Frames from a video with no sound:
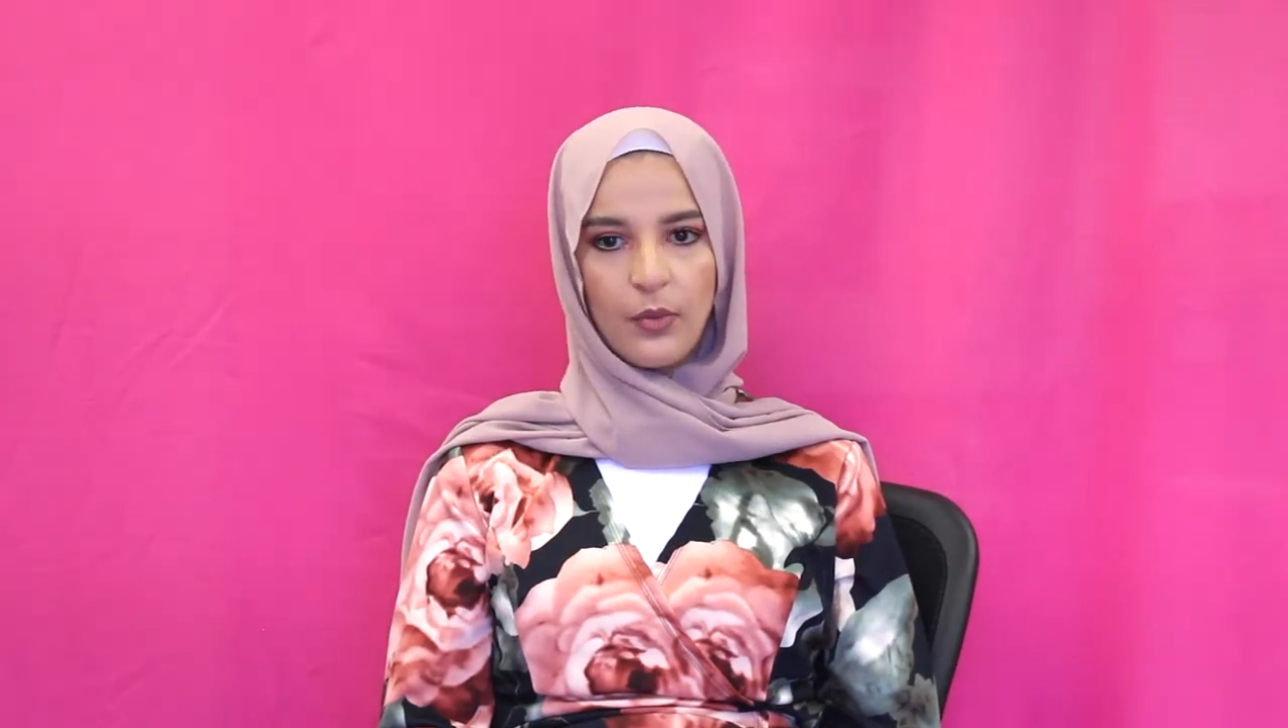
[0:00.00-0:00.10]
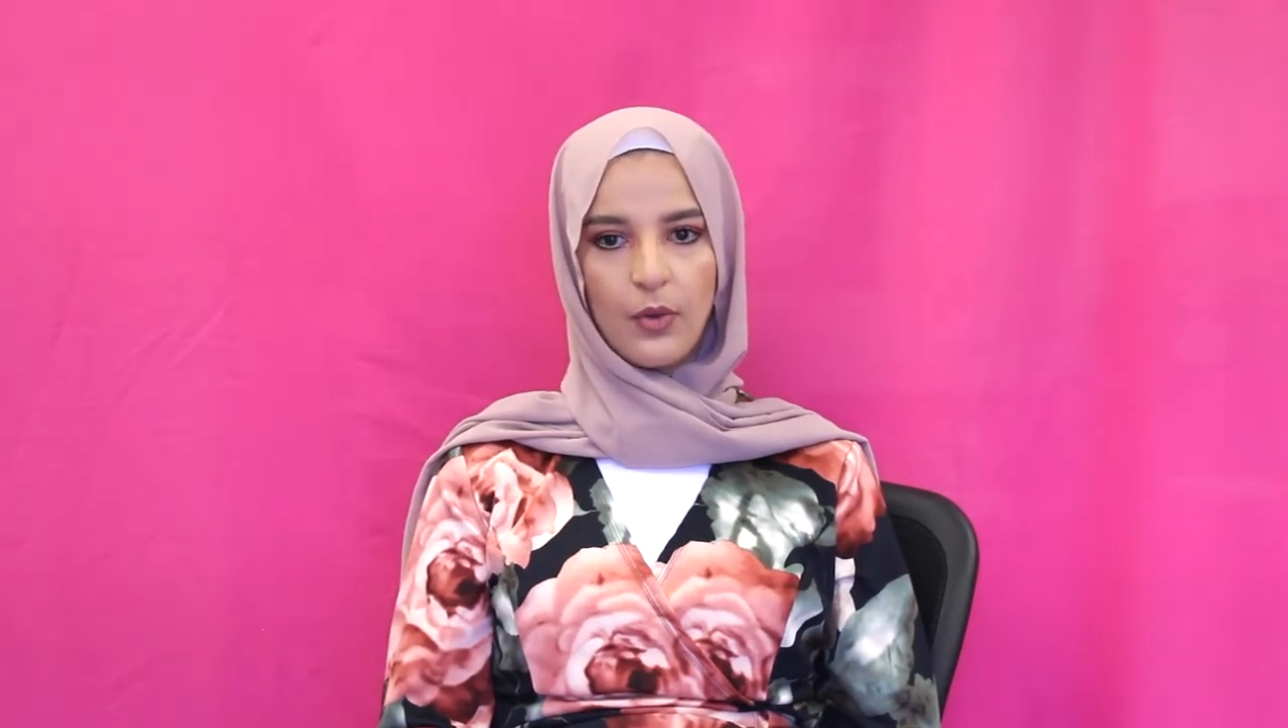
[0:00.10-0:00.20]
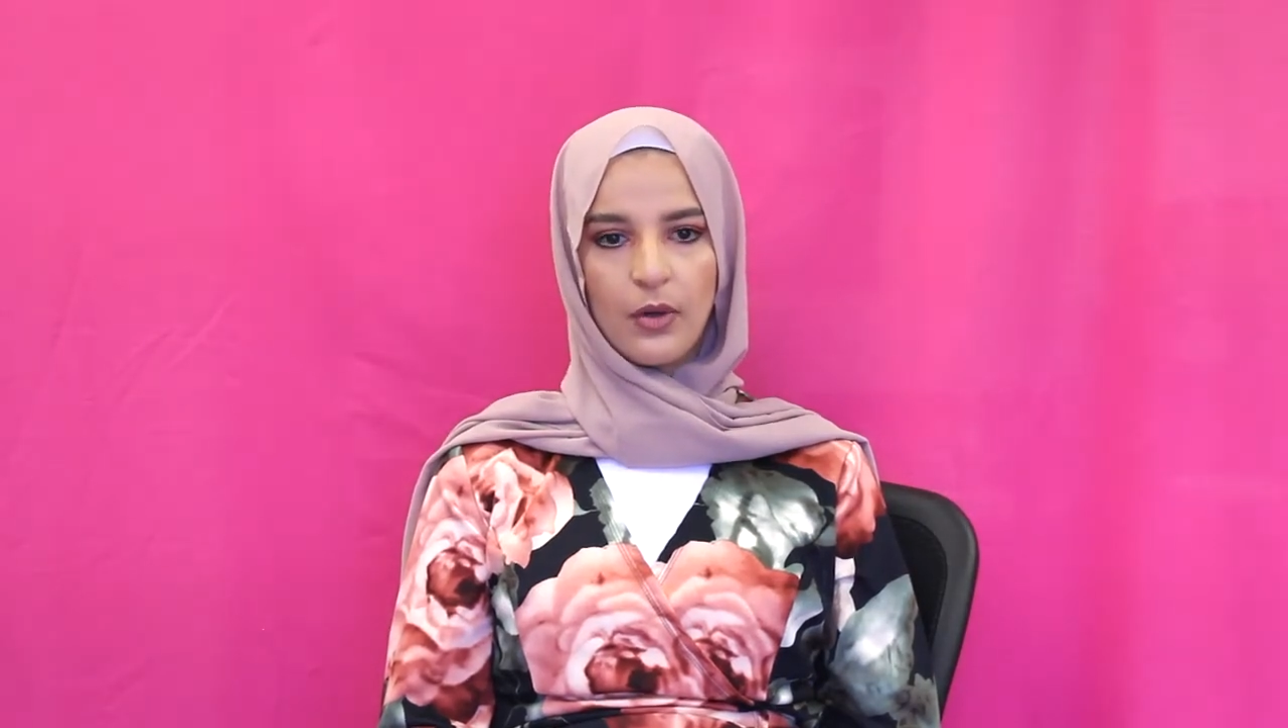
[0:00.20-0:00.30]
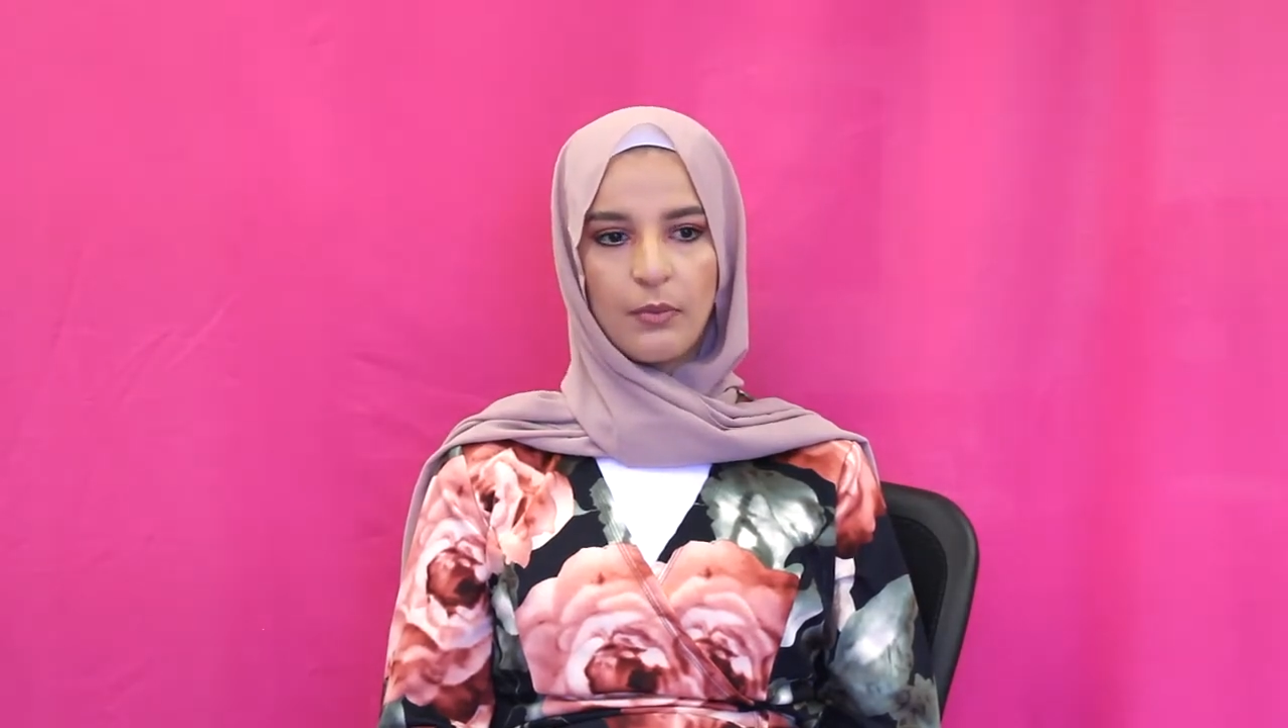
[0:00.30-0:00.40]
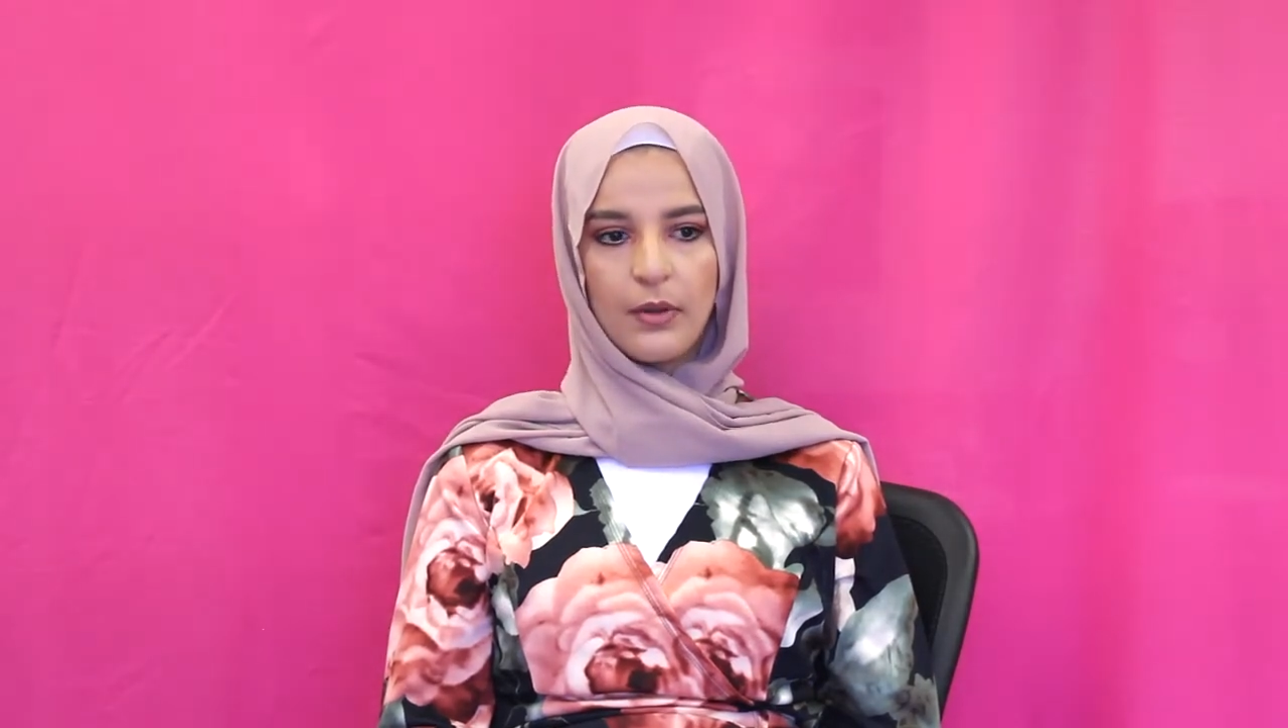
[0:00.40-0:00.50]

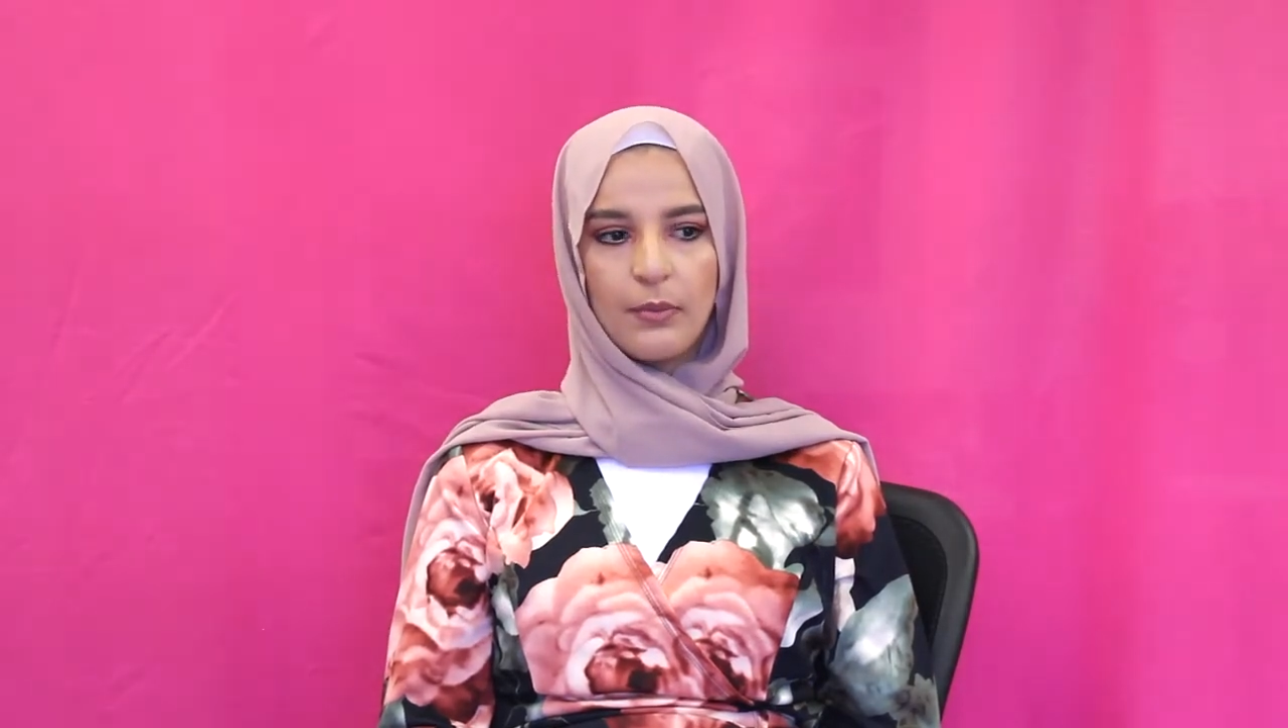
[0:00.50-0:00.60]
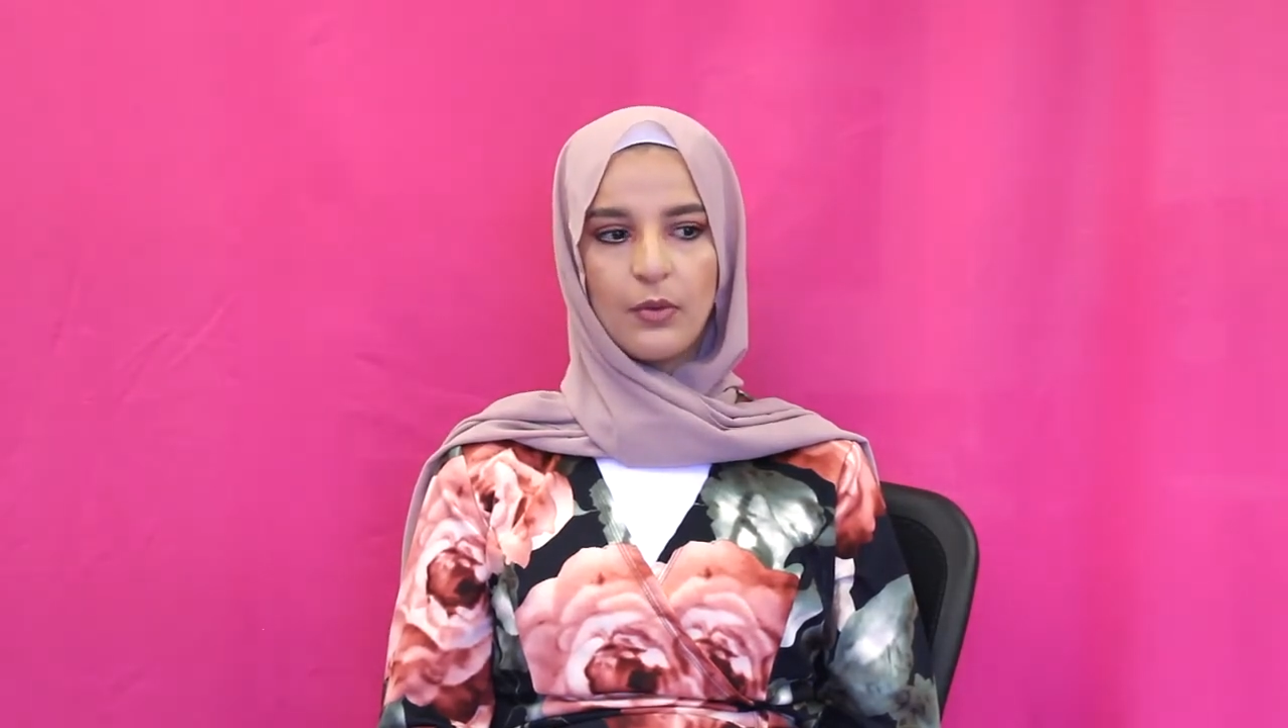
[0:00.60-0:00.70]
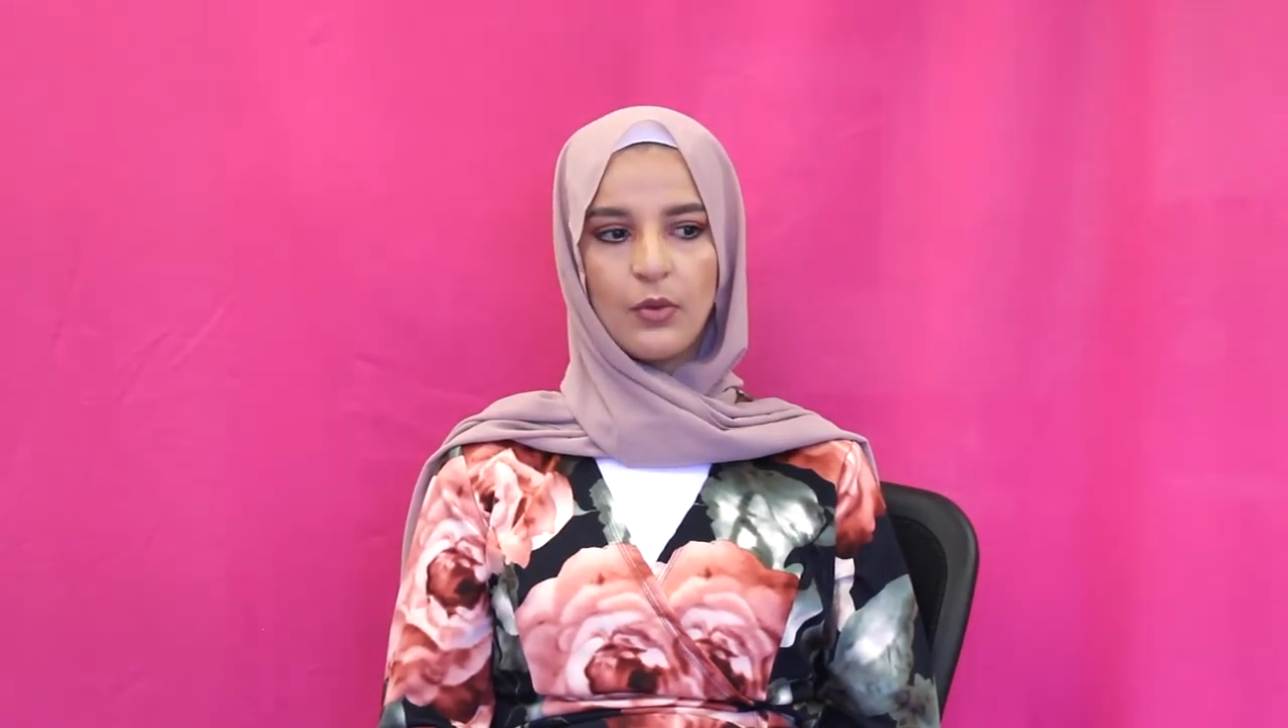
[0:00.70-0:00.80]
for people